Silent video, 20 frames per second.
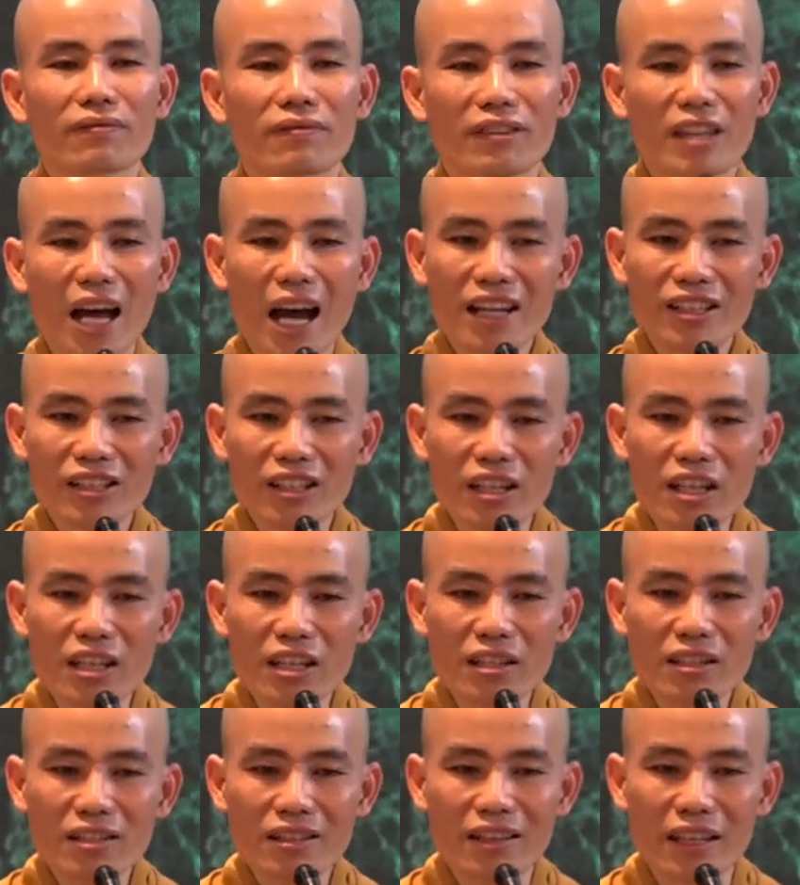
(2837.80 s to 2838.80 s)
That
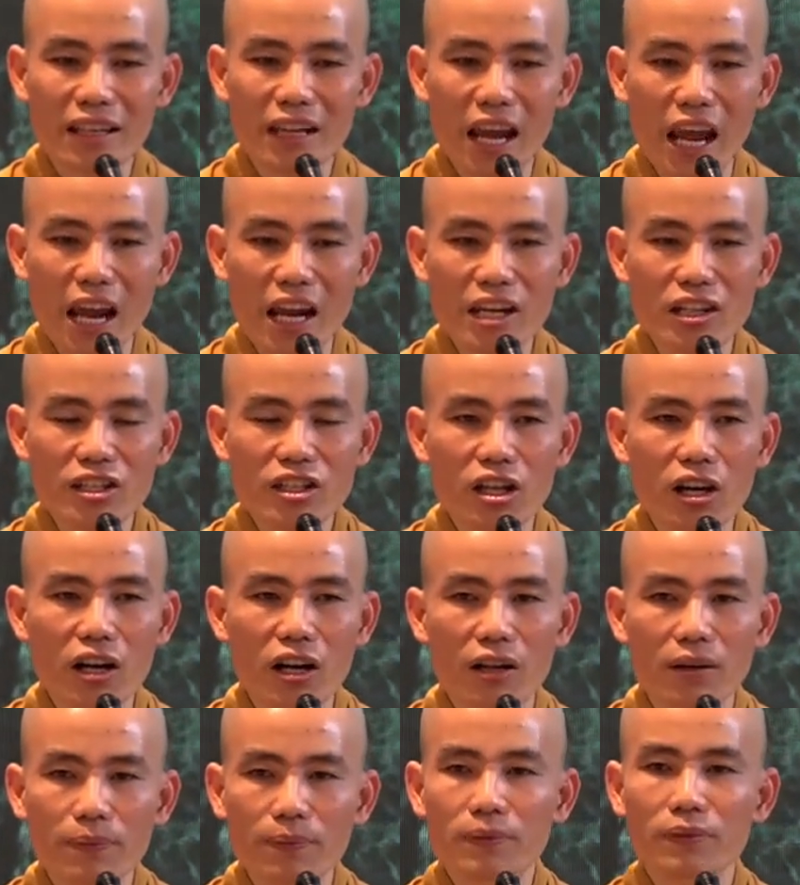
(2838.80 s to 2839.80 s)
is the end
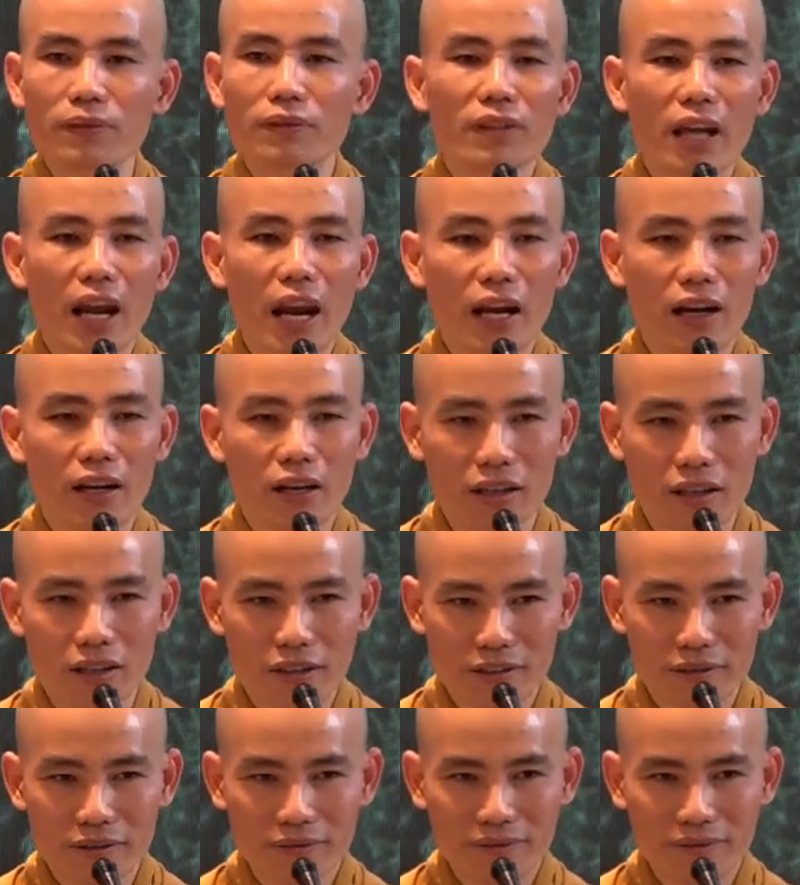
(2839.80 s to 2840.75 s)
of anger.